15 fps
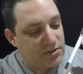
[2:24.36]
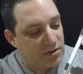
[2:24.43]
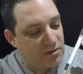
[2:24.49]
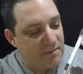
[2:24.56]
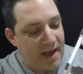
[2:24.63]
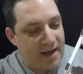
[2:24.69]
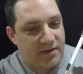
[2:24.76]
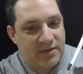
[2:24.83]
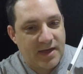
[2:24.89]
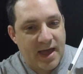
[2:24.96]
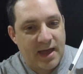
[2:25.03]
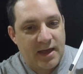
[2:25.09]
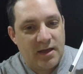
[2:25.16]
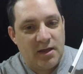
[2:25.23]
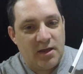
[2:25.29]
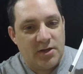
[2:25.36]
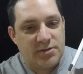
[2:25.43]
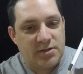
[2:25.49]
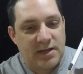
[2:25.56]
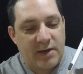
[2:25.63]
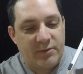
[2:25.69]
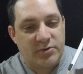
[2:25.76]
on the back there,
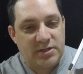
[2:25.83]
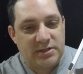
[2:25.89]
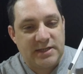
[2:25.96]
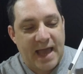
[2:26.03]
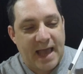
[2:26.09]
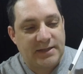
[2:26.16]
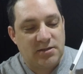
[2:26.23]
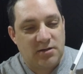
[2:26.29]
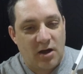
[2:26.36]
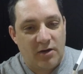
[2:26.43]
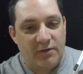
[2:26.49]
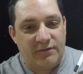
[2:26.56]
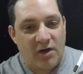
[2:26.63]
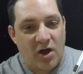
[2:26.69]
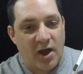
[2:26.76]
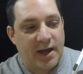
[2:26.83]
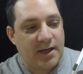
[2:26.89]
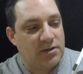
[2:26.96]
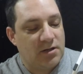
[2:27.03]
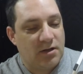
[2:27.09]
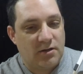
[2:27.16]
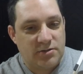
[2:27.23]
so that will detect low
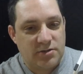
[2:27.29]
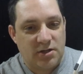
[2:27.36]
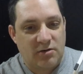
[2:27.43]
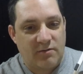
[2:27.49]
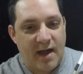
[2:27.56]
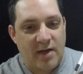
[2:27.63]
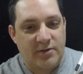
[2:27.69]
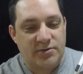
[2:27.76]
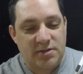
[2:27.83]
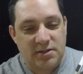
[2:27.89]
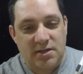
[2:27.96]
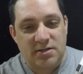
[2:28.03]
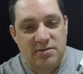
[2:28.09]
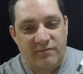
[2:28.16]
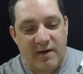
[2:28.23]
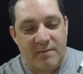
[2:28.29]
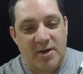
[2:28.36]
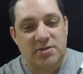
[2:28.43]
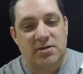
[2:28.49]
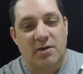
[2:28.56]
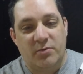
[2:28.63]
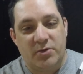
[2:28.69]
flying to the ground. So it does very
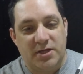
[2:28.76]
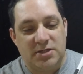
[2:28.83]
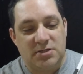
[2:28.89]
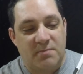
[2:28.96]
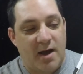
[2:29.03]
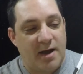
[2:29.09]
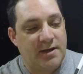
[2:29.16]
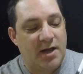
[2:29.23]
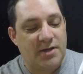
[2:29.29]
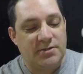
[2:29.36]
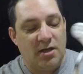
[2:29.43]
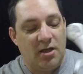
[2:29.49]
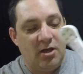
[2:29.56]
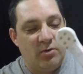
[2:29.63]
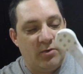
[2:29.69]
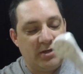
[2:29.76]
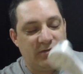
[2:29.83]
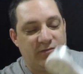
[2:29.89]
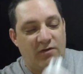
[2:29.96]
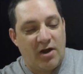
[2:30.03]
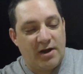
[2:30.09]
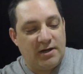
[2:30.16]
much like what the Inspire does. When it's
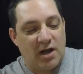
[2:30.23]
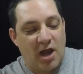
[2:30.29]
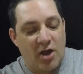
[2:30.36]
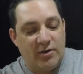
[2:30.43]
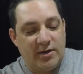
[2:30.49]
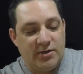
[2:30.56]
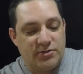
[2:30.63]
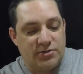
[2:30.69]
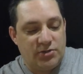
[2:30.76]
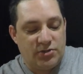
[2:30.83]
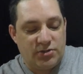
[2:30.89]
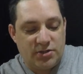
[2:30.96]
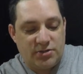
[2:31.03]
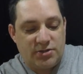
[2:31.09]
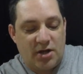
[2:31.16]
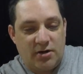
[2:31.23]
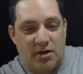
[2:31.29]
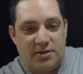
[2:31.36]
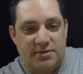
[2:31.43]
flying low, you use the sonar